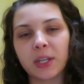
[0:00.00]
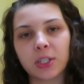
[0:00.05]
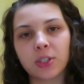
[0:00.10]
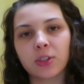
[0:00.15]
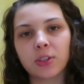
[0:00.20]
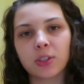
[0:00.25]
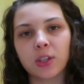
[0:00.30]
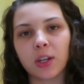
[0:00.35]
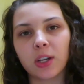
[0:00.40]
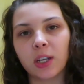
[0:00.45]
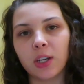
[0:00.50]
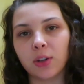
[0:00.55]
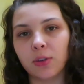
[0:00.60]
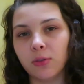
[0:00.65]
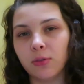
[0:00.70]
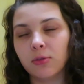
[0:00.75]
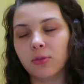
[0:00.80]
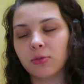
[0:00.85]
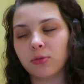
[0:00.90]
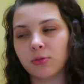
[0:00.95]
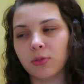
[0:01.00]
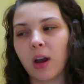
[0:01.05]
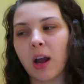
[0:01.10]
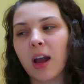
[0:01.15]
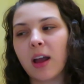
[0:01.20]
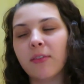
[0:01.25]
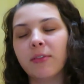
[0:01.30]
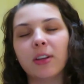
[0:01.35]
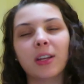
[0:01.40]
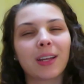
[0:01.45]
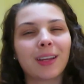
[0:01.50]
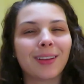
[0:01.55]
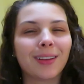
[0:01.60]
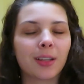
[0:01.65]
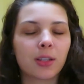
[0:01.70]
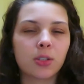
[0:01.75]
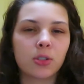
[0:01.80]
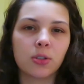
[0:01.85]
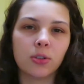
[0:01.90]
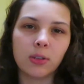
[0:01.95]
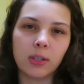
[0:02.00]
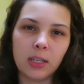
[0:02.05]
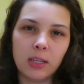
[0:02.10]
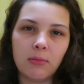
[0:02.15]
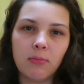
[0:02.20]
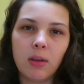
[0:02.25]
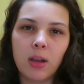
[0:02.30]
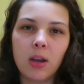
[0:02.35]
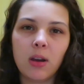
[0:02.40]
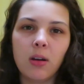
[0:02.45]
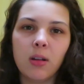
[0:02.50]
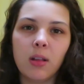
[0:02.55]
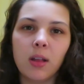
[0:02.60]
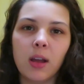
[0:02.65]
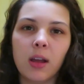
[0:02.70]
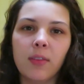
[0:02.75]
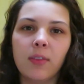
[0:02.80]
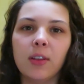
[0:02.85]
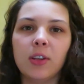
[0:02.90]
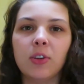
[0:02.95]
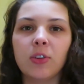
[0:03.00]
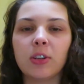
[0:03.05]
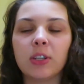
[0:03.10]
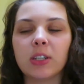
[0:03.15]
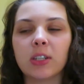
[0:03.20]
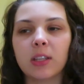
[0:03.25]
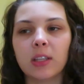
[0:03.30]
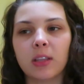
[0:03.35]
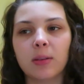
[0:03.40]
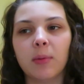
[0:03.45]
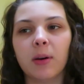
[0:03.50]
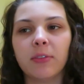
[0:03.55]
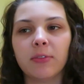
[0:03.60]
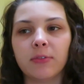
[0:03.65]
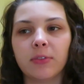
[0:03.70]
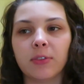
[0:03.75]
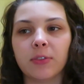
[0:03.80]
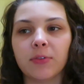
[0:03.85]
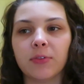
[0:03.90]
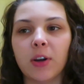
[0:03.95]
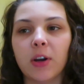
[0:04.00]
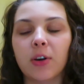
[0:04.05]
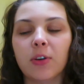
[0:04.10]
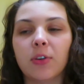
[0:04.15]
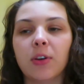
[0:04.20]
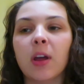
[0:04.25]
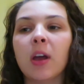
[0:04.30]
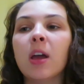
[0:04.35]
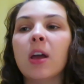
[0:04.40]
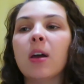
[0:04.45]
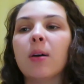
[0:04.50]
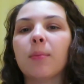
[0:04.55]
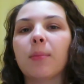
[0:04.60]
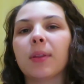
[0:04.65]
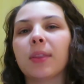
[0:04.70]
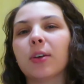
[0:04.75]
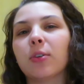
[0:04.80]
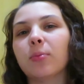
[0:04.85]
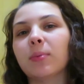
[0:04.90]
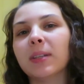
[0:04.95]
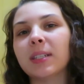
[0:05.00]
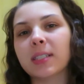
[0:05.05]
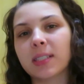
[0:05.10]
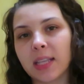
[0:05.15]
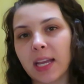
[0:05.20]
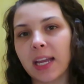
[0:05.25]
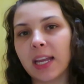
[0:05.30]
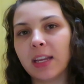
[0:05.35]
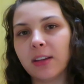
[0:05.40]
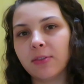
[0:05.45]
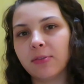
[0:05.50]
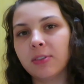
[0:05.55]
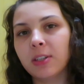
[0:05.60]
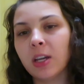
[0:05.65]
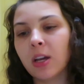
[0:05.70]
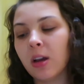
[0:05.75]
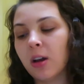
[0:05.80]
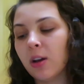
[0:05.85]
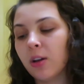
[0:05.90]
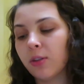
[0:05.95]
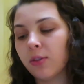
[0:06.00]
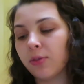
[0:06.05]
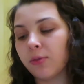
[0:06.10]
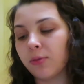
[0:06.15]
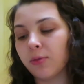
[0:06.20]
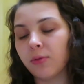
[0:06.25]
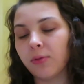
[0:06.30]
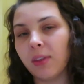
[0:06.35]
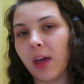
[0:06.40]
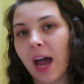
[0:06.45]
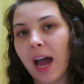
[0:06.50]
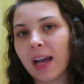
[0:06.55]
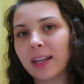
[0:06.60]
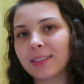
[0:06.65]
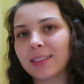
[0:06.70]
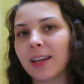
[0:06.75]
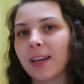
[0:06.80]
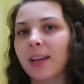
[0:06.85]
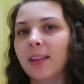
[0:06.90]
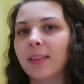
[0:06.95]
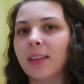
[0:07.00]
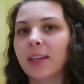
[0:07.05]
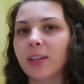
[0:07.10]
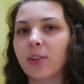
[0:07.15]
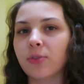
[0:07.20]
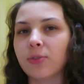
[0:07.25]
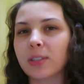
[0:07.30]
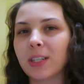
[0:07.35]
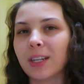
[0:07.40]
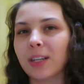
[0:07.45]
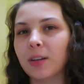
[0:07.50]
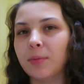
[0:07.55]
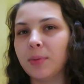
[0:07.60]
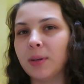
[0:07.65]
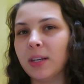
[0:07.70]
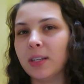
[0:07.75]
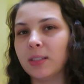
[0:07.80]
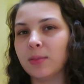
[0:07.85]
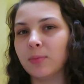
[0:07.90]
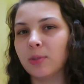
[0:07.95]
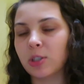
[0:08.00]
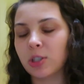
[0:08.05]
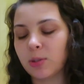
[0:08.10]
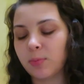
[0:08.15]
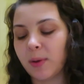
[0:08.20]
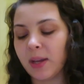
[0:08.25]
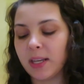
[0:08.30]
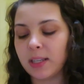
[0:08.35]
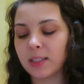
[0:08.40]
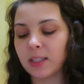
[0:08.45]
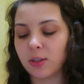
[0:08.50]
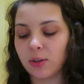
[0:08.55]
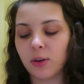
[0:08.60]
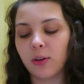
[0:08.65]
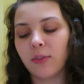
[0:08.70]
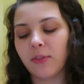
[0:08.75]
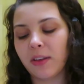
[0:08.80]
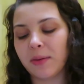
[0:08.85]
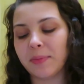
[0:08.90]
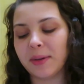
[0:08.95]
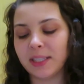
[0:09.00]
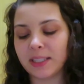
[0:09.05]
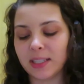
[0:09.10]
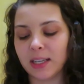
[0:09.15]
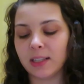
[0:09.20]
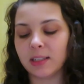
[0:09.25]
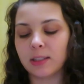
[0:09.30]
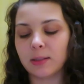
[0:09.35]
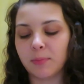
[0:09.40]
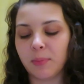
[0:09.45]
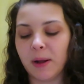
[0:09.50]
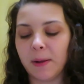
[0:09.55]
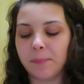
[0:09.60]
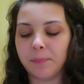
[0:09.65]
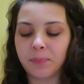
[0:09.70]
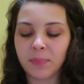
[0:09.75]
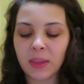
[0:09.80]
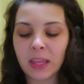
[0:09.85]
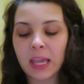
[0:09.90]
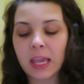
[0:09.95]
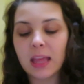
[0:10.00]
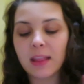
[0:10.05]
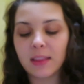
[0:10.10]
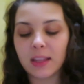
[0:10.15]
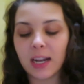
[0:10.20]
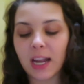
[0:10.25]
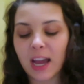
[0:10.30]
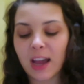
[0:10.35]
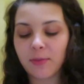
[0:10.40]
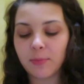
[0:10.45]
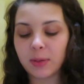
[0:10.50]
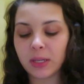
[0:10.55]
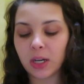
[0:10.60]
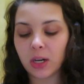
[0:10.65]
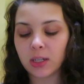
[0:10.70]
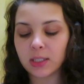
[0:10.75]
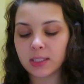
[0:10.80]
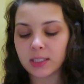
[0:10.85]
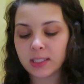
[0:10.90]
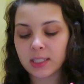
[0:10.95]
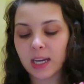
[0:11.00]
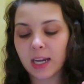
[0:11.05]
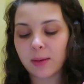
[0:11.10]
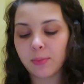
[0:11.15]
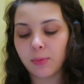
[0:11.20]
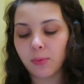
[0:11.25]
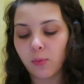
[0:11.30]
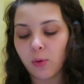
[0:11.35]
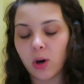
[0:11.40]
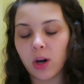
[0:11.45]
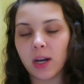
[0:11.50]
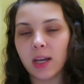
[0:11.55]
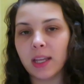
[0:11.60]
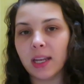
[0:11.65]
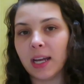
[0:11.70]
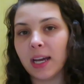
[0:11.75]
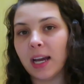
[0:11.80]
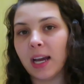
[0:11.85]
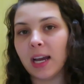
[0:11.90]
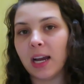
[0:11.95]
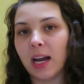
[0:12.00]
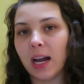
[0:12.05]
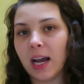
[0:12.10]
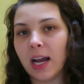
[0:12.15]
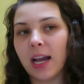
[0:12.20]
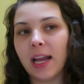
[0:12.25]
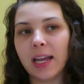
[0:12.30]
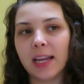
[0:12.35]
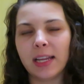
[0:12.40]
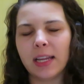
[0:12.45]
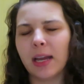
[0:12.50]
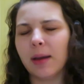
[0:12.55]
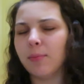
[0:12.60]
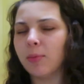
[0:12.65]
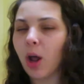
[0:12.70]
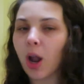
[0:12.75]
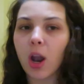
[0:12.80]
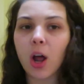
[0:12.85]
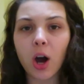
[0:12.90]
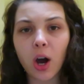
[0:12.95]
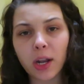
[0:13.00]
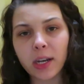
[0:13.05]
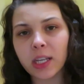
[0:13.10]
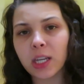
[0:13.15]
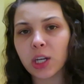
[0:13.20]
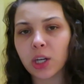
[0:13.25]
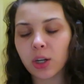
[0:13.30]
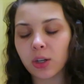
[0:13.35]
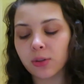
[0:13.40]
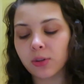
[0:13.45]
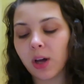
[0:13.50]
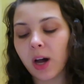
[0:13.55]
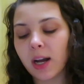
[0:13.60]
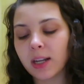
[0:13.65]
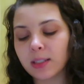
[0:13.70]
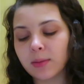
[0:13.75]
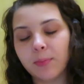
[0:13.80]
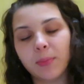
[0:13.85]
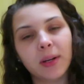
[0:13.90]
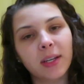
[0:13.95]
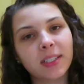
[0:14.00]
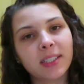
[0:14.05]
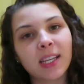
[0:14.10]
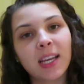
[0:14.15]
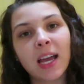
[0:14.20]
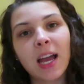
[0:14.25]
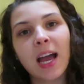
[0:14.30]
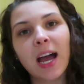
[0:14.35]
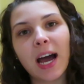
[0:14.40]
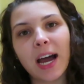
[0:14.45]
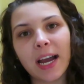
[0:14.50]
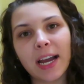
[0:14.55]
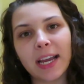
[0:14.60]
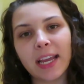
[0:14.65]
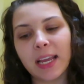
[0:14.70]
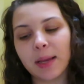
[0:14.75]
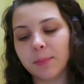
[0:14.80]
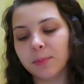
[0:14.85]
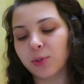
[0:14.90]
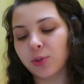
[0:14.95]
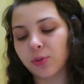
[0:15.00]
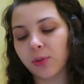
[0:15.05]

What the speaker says: pictures on a Google Drive and it connects to your email, and then you can delete them off of your phone, but they'll be saved through that and they don't take up as much space. I don't know if that made sense, but then I have Beyond Type 1. I am not on here a lot, but I am